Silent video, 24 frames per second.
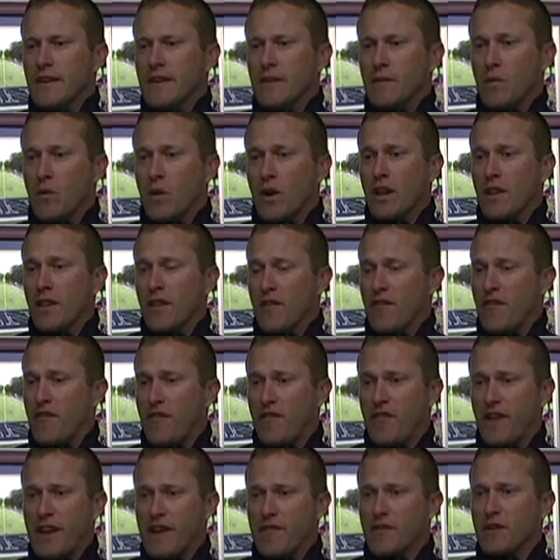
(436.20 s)
one of the
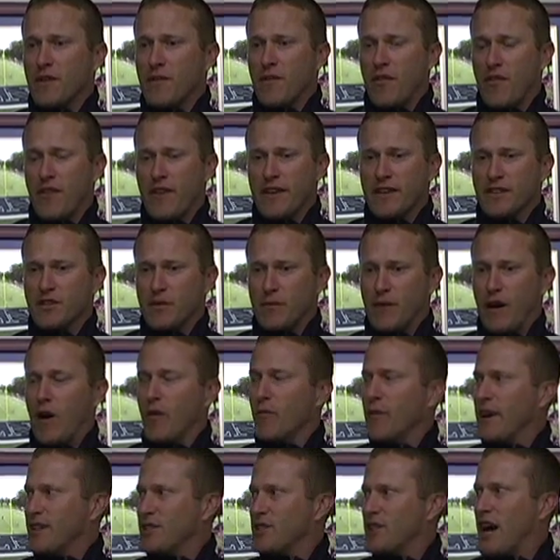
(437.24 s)
favorite things
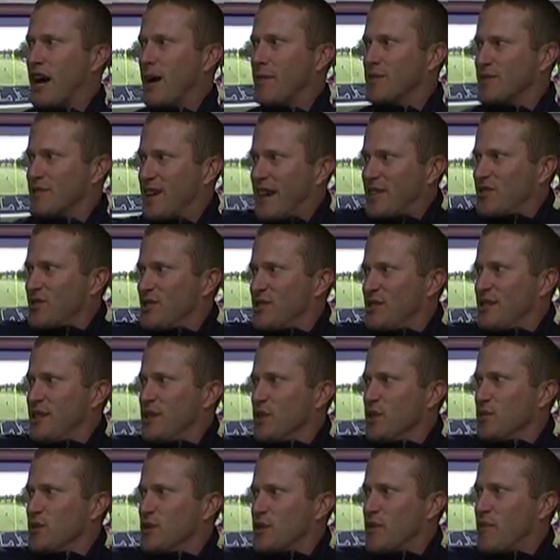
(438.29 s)
about my job is actually
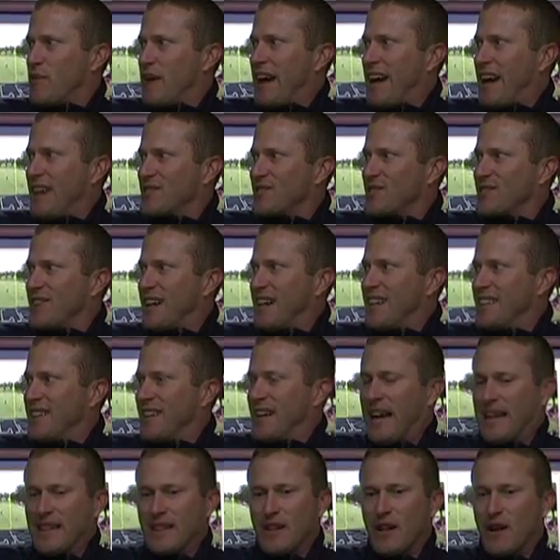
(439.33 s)
dealing with the past.
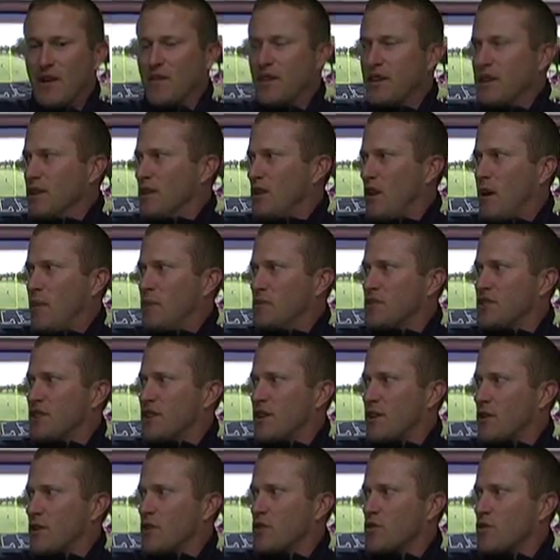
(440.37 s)
I love the alums
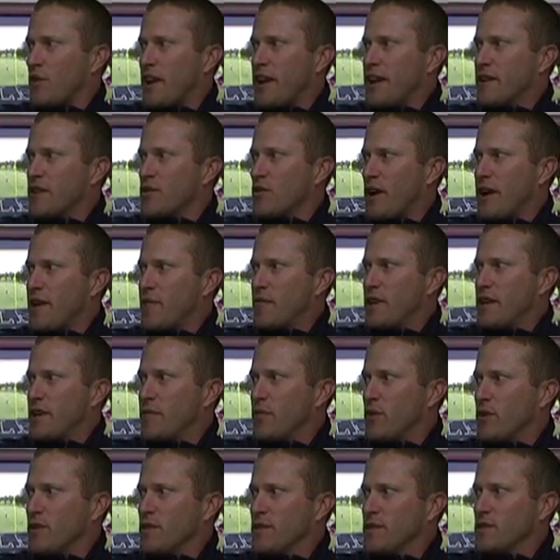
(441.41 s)
here are great, great
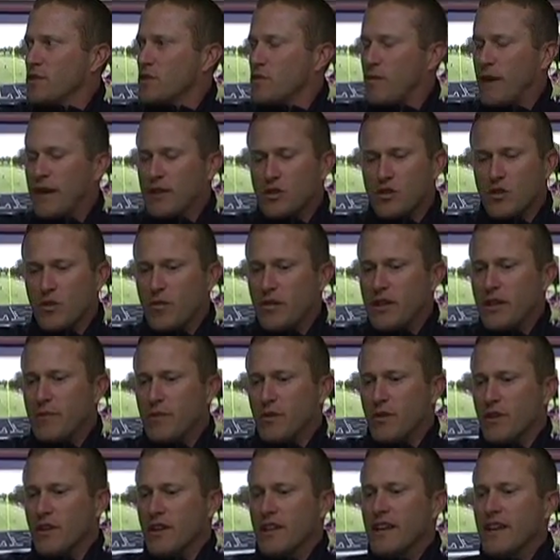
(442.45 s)
people, special
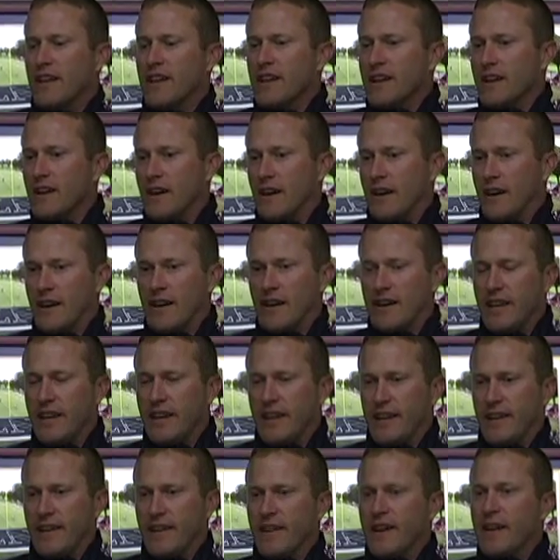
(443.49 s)
people.
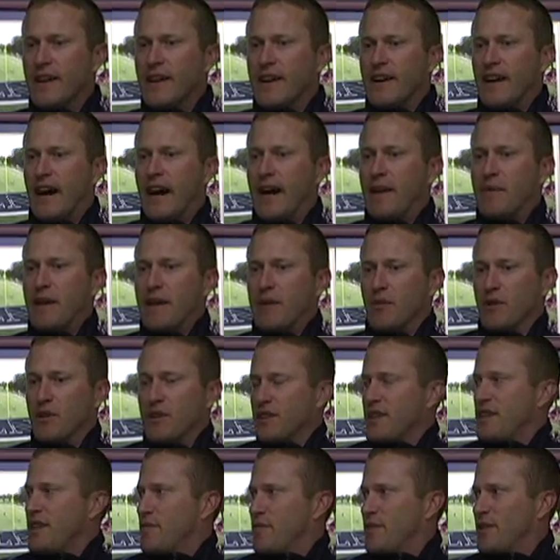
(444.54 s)
And I'm able
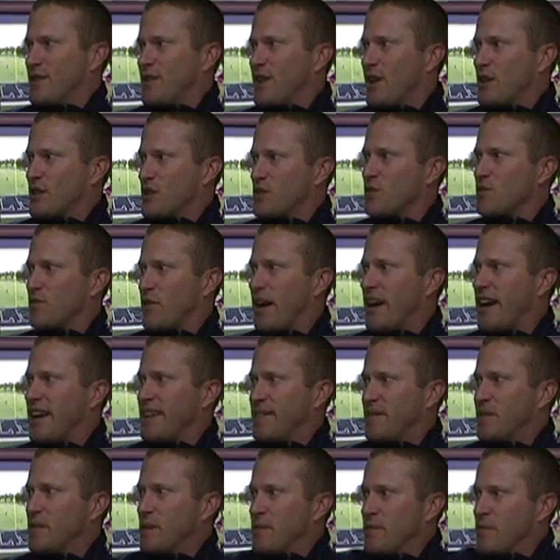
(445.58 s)
to keep in touch with
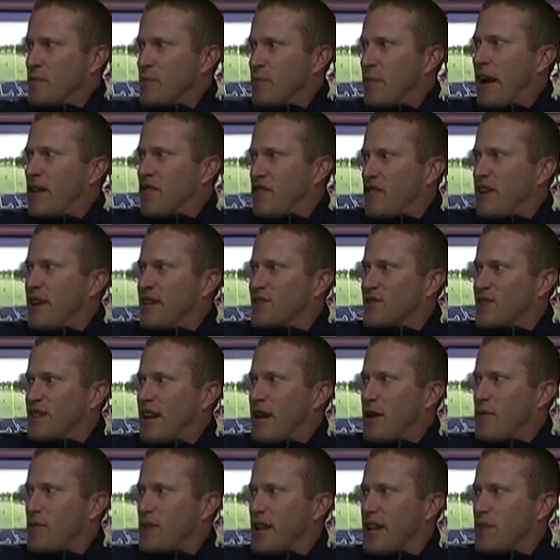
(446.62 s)
my friends that
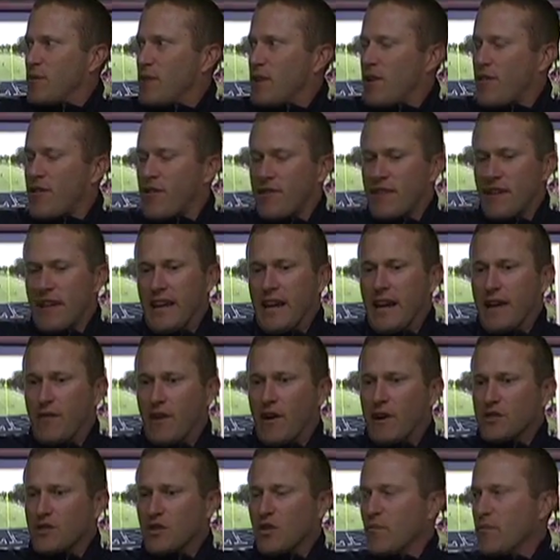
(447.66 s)
I played with. And I've
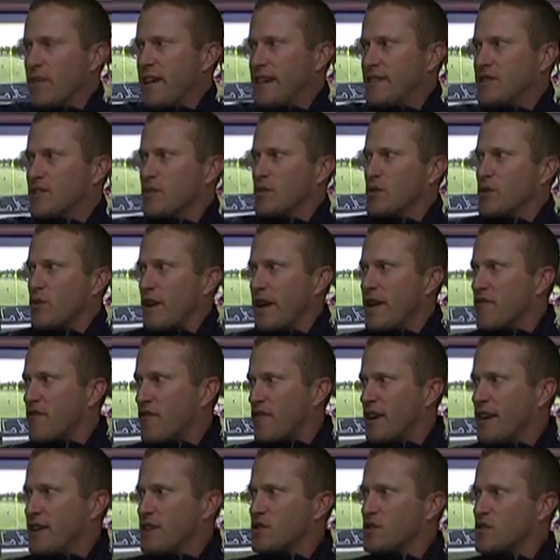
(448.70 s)
also made some great
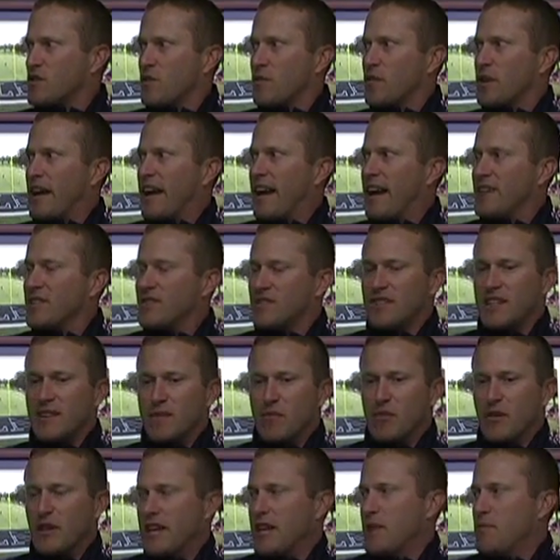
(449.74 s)
friends from guys
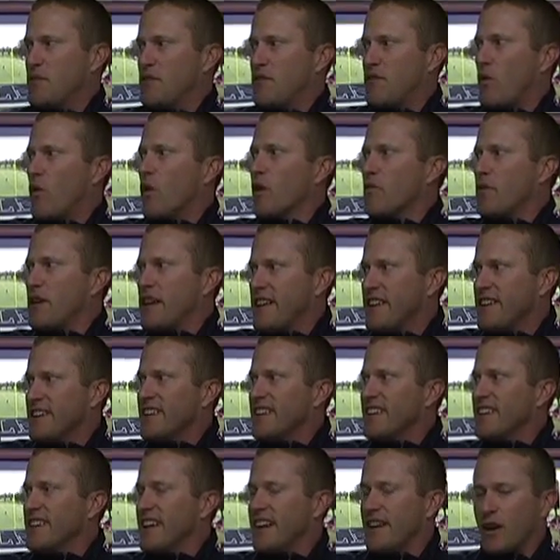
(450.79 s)
that played before me
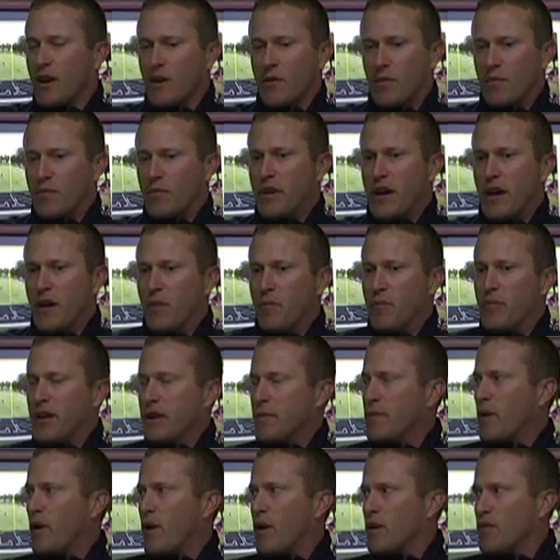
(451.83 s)
and are a
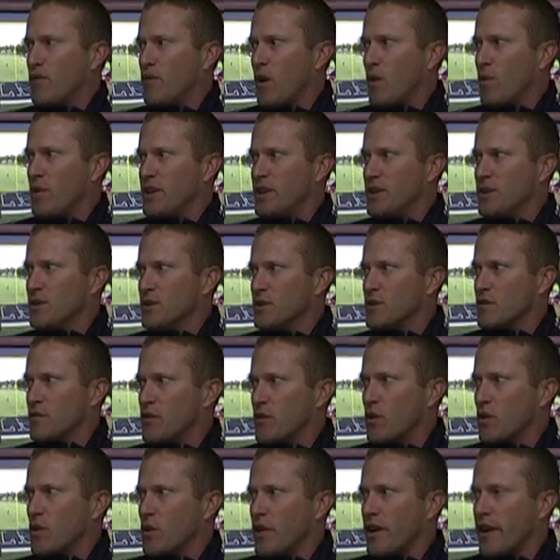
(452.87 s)
big part of what we do as a
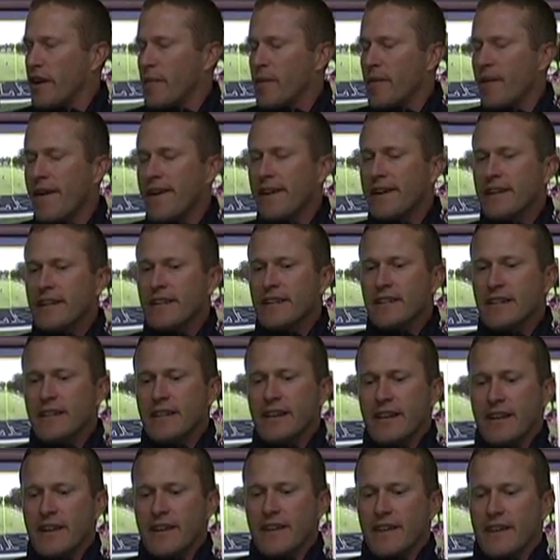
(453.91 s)
program.
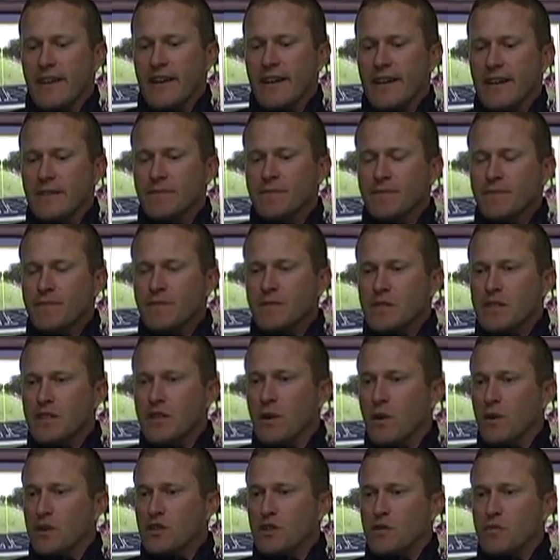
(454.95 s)
And,
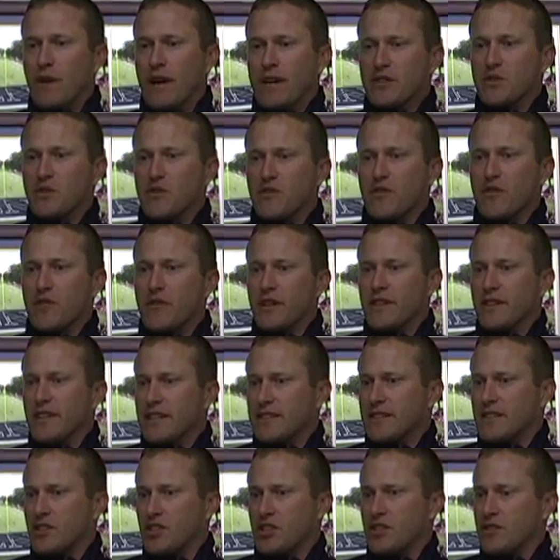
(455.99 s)
it's special for me,
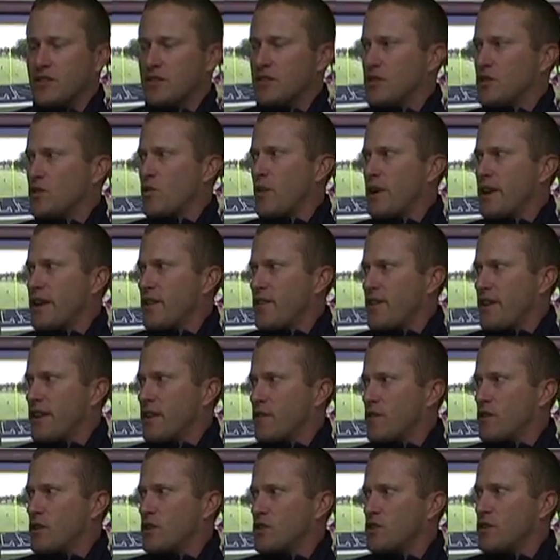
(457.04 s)
like this year is the 20th
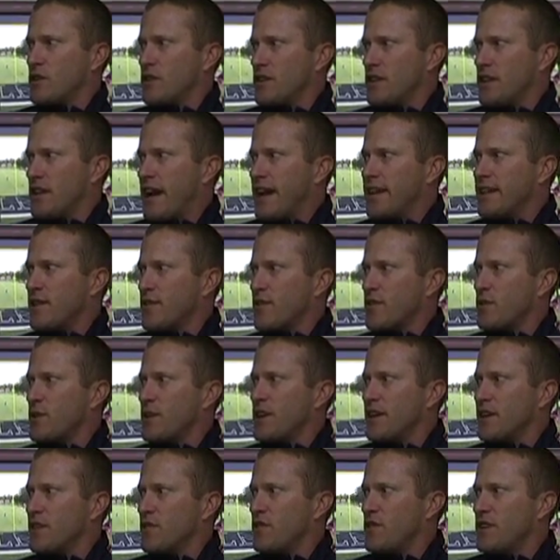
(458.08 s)
anniversary of the
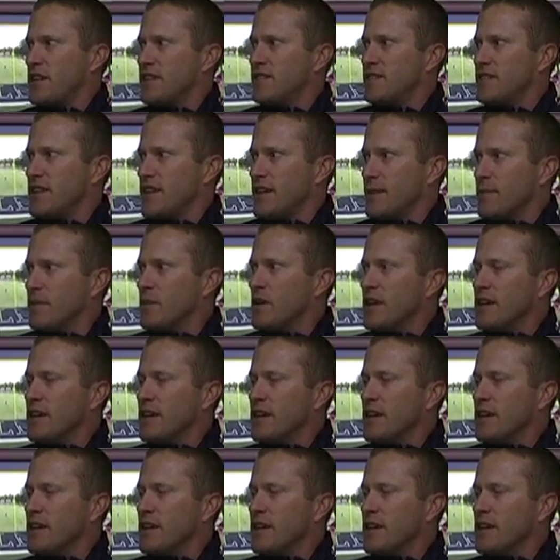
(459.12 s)
93 undefeated team,